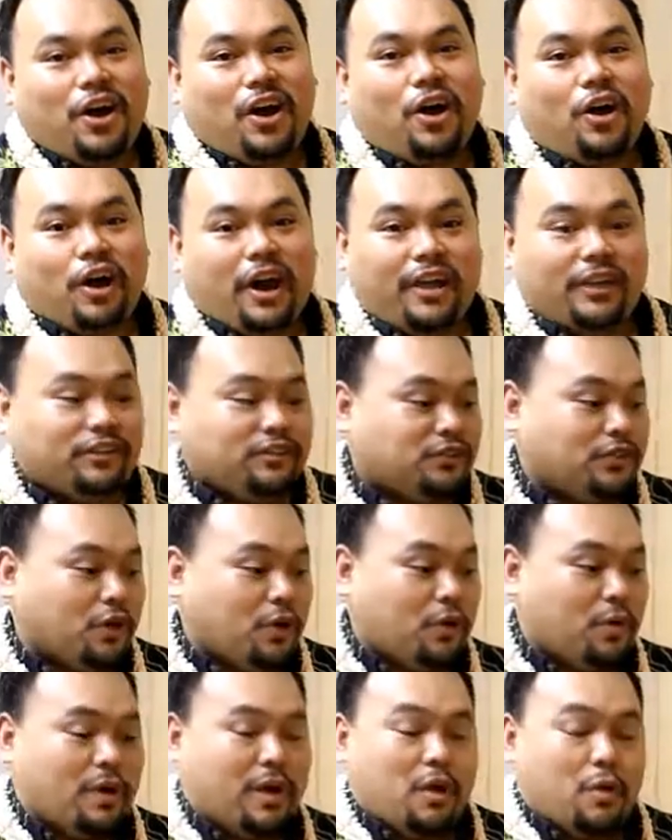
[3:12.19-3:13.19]
Alright,
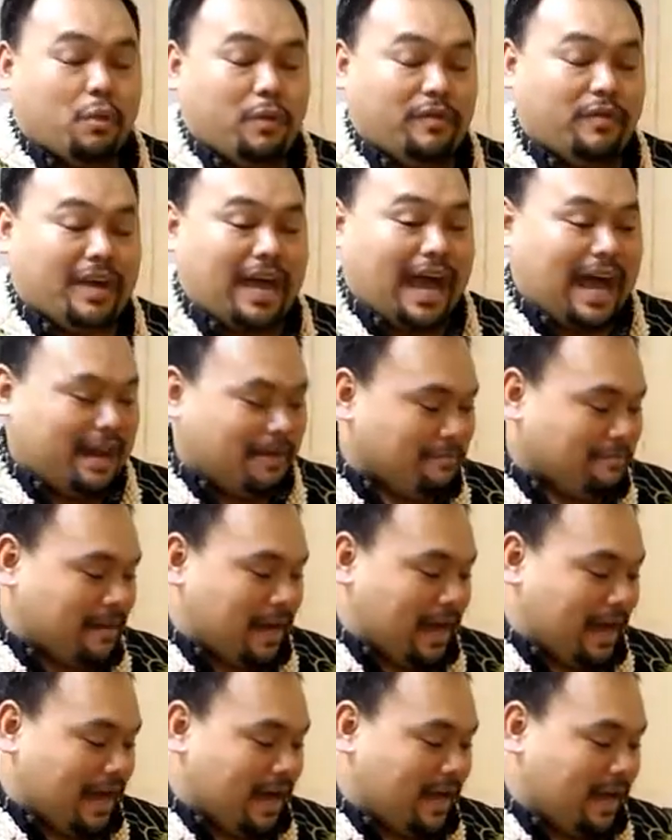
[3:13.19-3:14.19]
so we've got
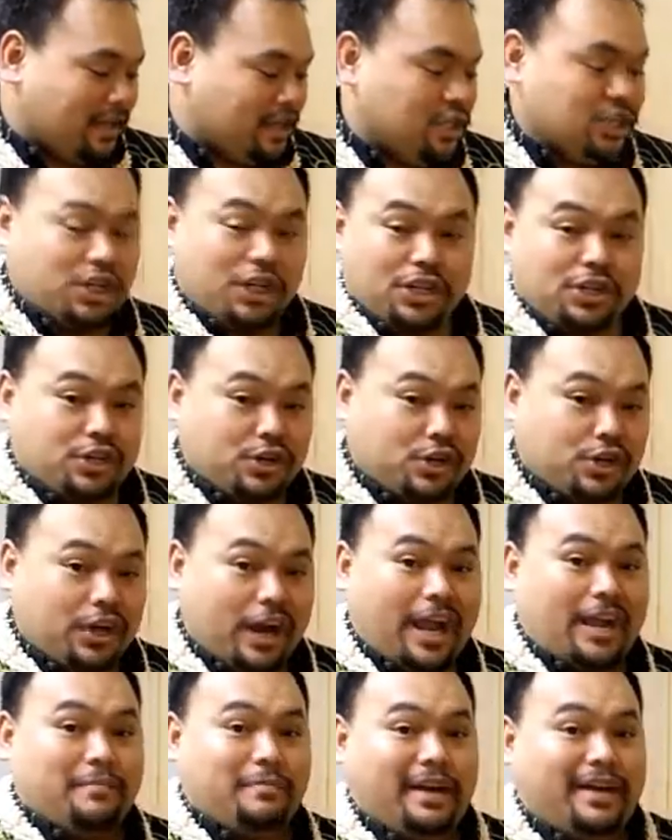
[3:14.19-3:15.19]
my ginger
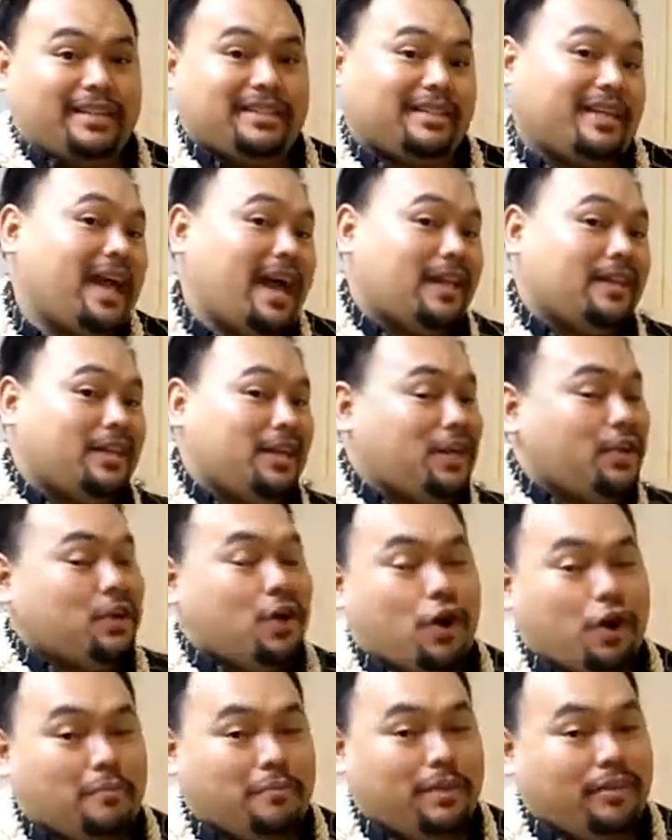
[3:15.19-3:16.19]
and my scallion
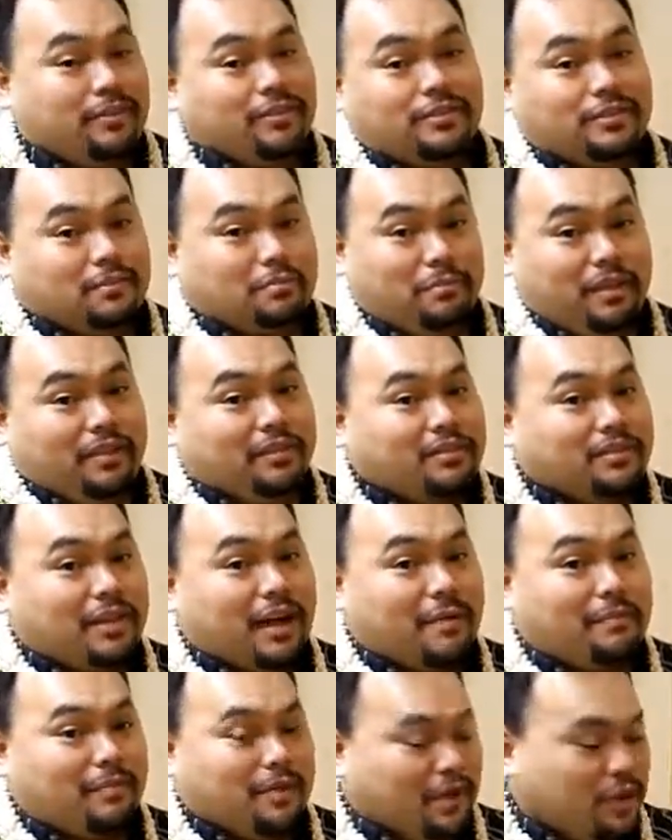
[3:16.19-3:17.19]
all minced
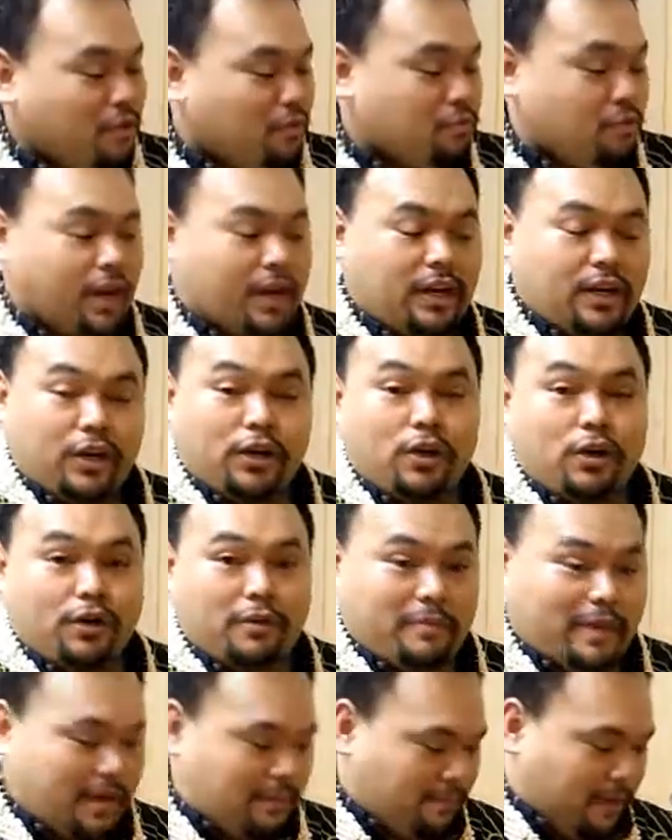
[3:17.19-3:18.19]
up, ready to go
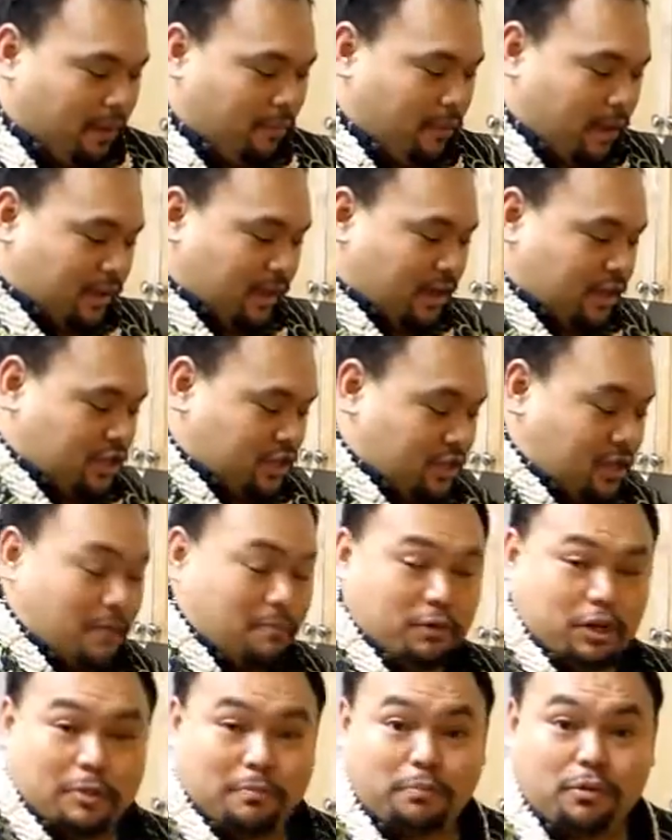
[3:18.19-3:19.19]
to make my relish.
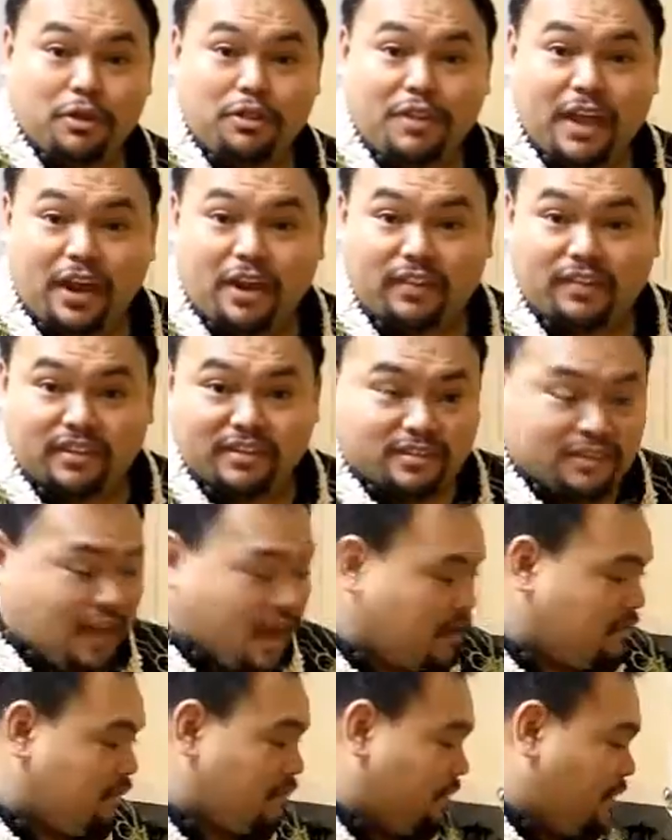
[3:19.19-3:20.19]
I'm going to put that on the
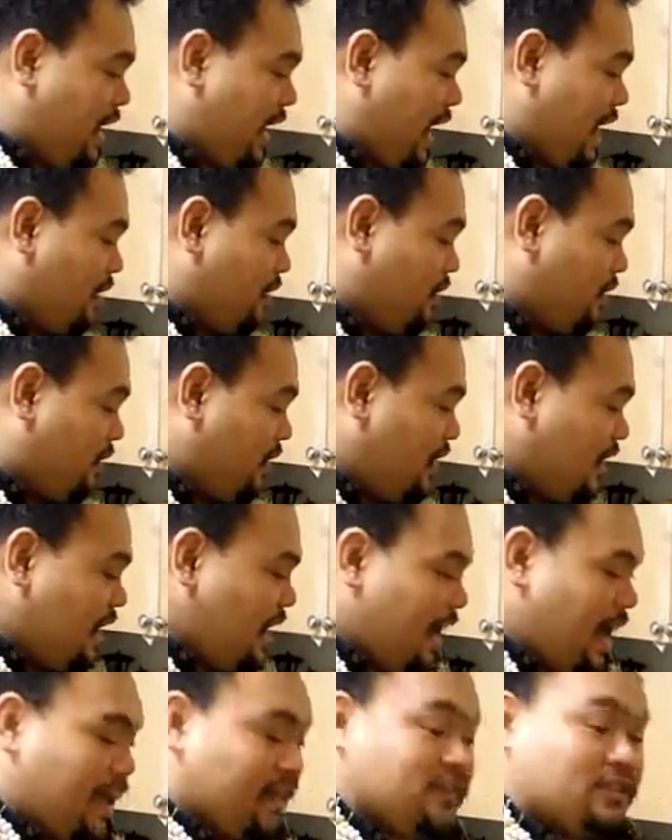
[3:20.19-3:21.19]
side for now
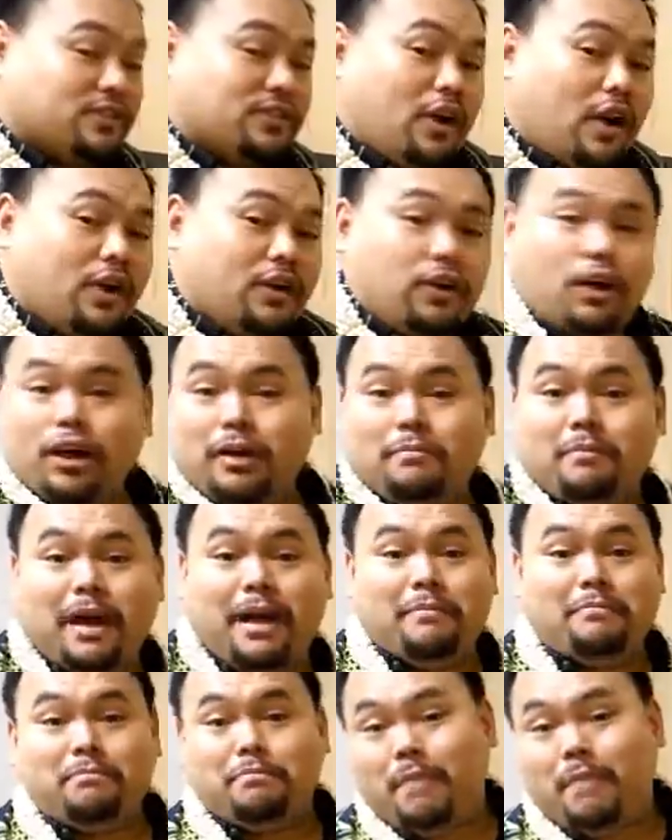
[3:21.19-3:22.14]
and start on my